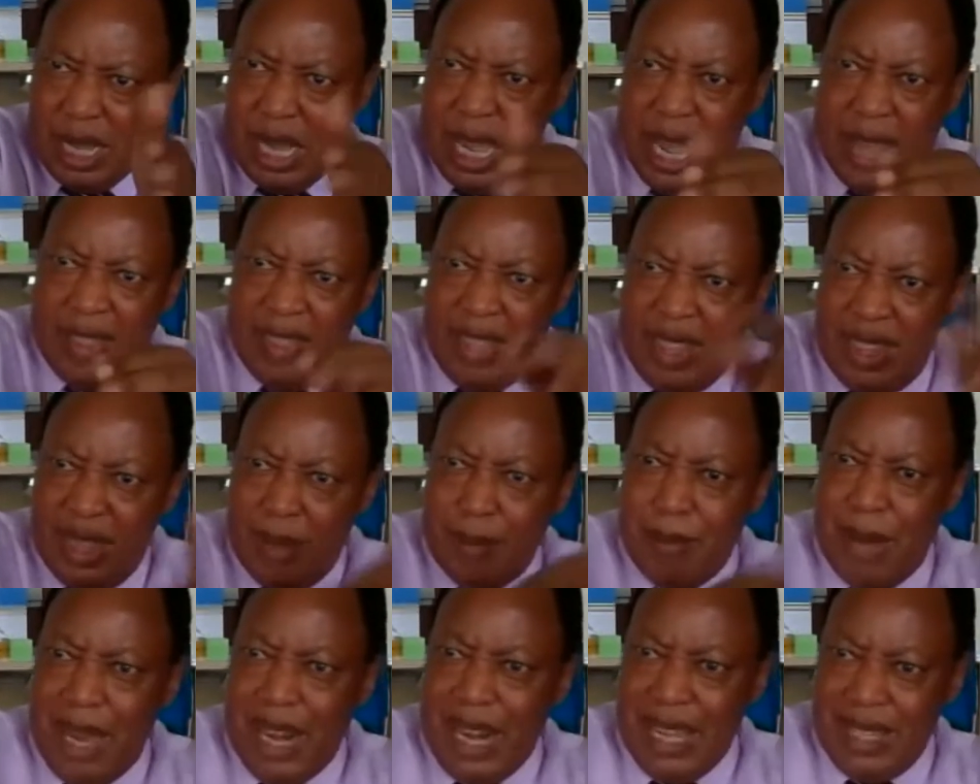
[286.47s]
and then the
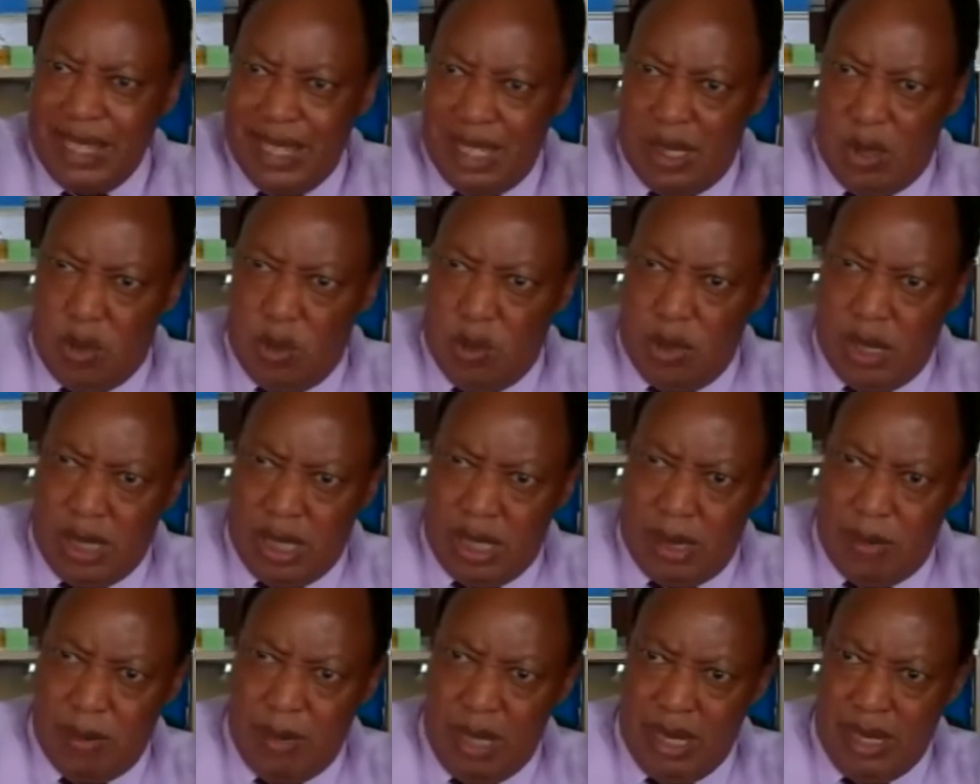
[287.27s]
balance is what
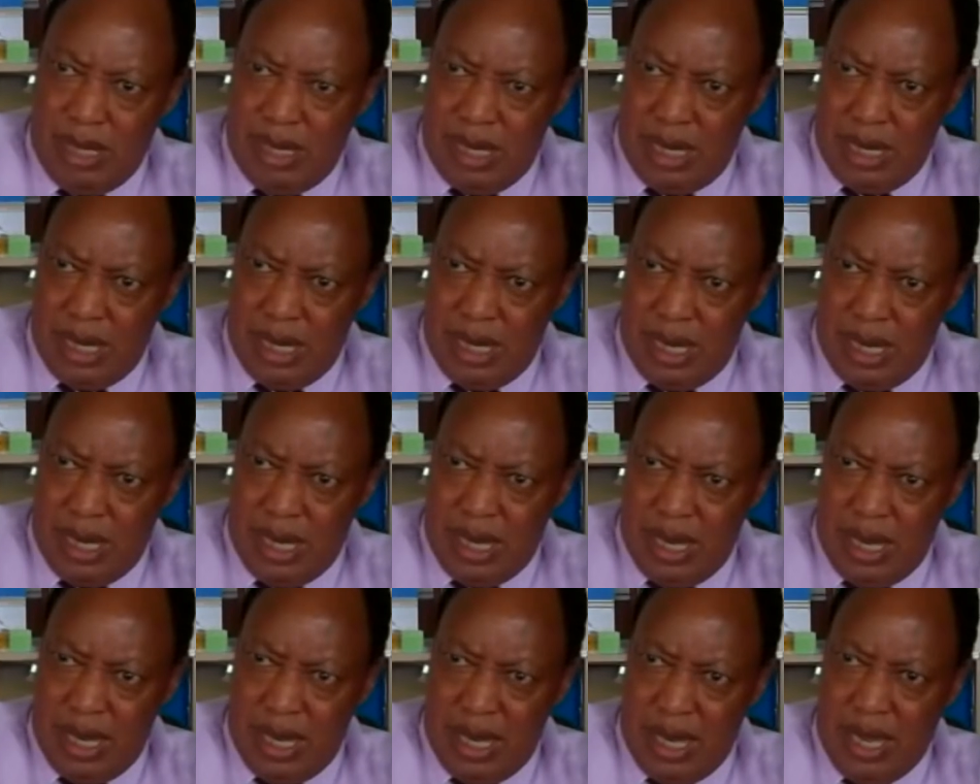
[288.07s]
remains
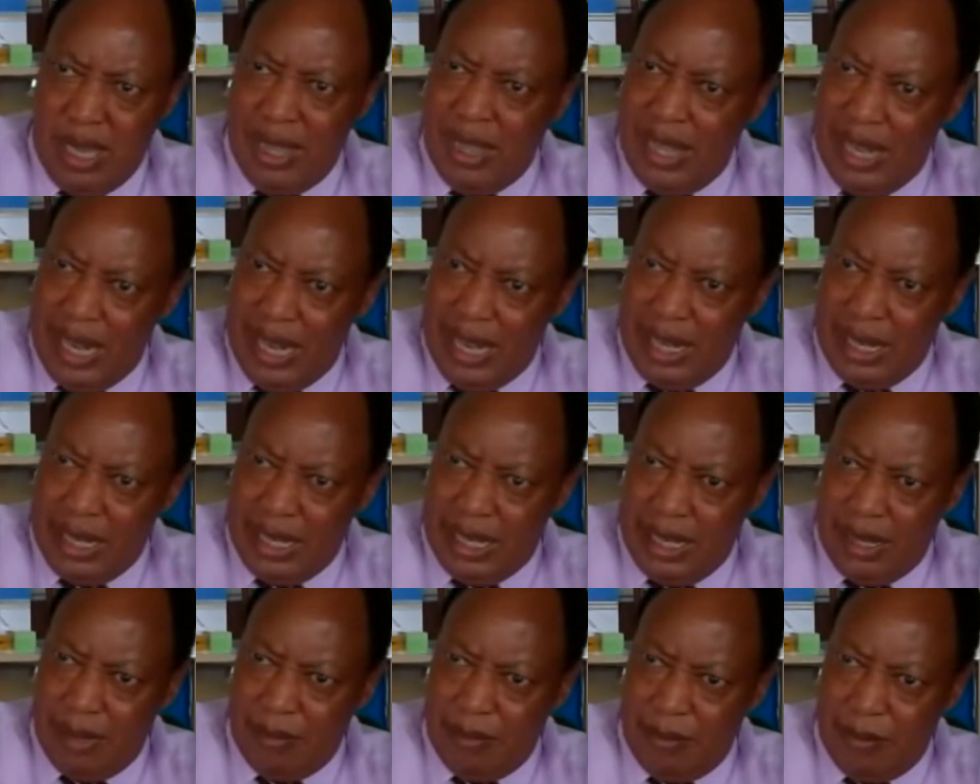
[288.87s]
in the
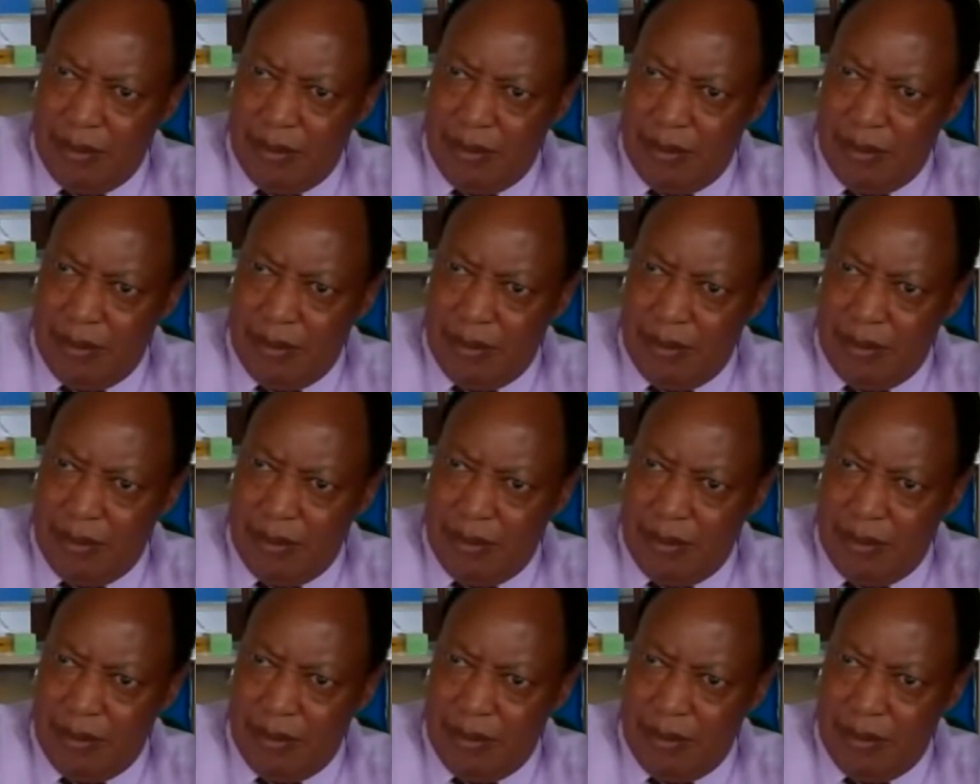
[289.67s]
lake.